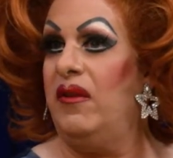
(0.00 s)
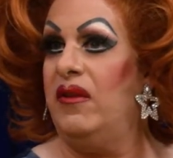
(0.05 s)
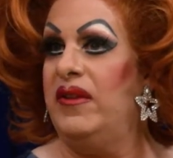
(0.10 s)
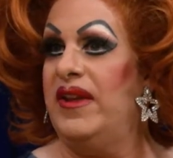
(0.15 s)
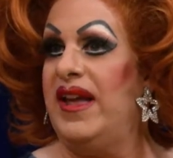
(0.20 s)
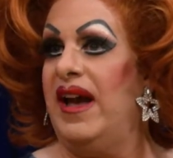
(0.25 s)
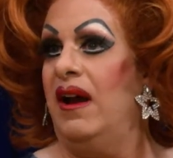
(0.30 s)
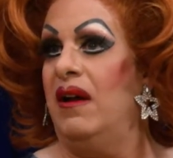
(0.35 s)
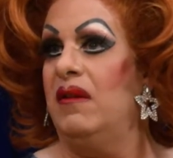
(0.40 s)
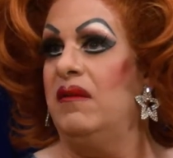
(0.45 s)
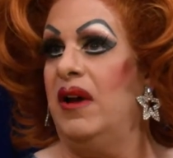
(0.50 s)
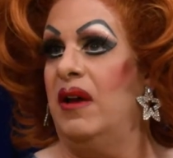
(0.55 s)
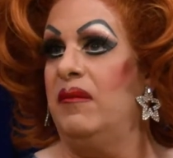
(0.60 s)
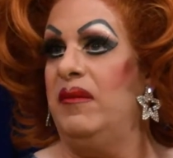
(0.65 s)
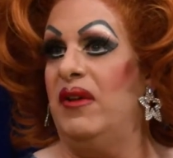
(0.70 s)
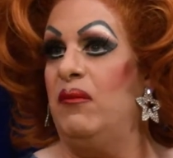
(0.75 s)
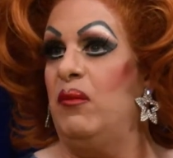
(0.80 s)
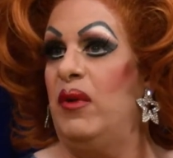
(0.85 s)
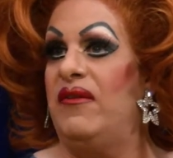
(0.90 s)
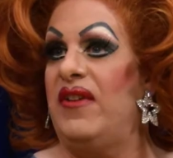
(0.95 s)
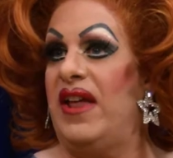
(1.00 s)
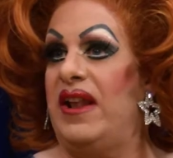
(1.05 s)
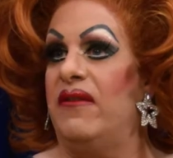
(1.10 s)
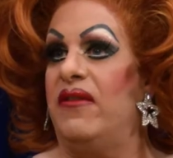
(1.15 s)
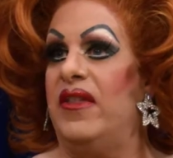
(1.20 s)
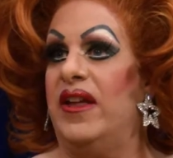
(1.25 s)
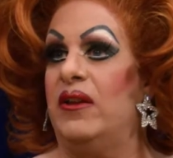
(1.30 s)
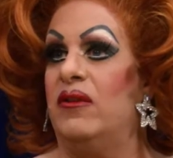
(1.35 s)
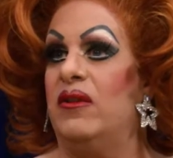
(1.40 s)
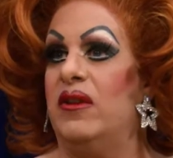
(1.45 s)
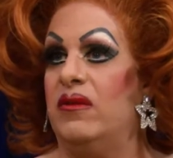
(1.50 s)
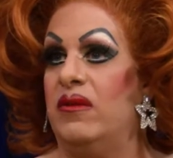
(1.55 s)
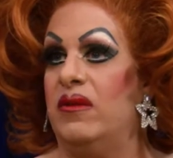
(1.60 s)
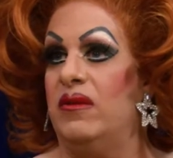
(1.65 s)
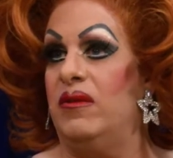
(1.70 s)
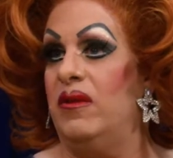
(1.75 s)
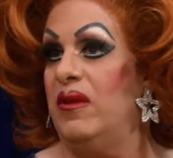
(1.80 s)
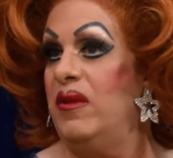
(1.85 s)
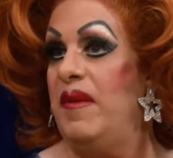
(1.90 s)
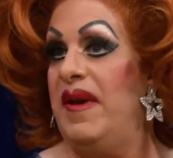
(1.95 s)
yeah, I mean, with anything,
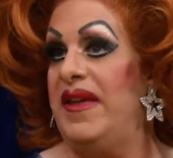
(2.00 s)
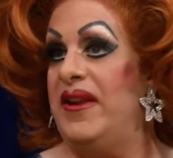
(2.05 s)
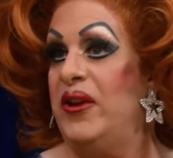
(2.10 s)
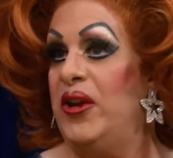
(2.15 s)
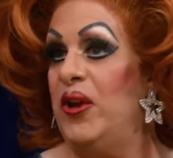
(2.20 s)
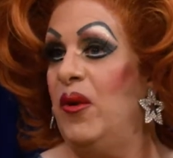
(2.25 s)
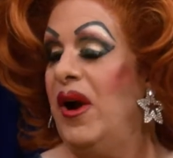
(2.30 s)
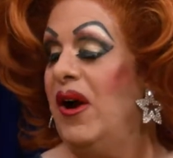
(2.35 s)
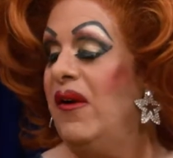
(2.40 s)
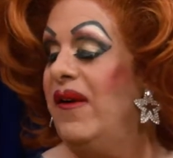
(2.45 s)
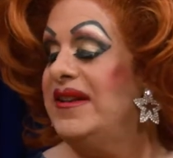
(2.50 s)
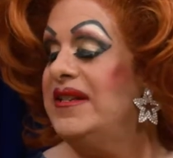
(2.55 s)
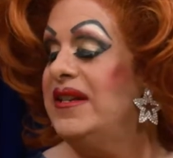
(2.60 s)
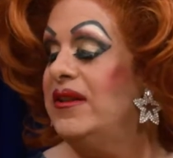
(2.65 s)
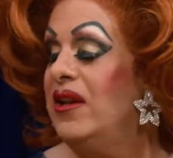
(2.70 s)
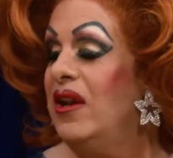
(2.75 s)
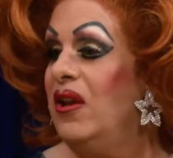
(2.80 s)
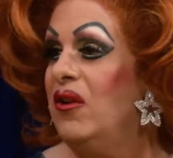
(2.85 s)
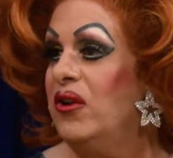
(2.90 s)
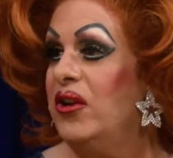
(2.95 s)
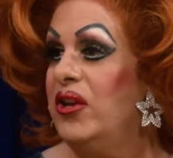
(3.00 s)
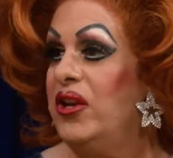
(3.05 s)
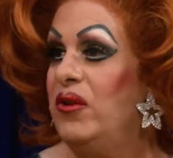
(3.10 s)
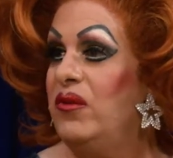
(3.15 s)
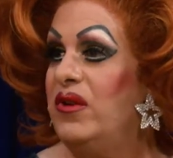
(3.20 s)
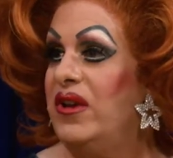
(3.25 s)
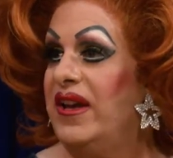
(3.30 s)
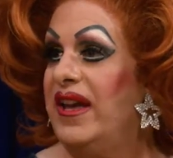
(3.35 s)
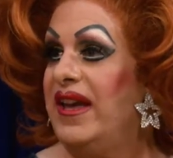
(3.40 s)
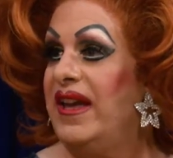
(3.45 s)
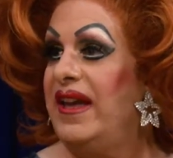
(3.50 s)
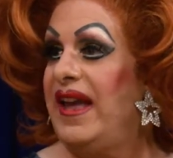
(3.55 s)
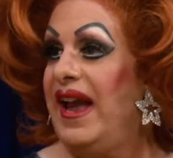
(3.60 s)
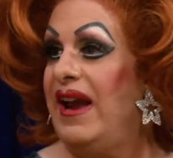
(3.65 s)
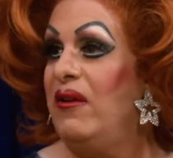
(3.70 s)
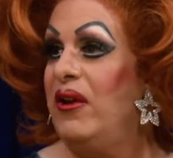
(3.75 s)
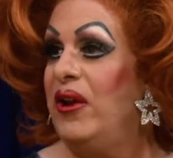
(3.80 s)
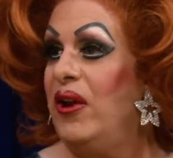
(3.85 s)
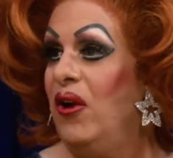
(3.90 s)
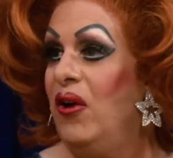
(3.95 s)
the better you are at it, the longer you can
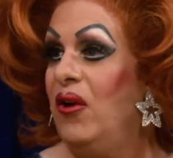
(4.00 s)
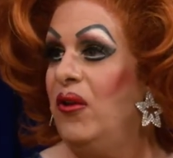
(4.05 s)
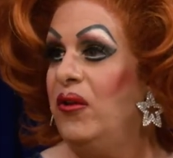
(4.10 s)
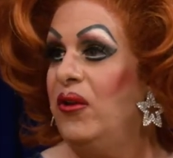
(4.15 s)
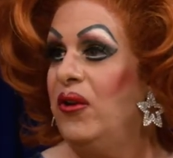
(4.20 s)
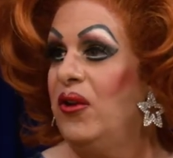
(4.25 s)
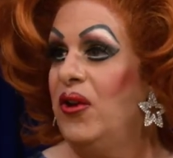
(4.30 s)
carry it on.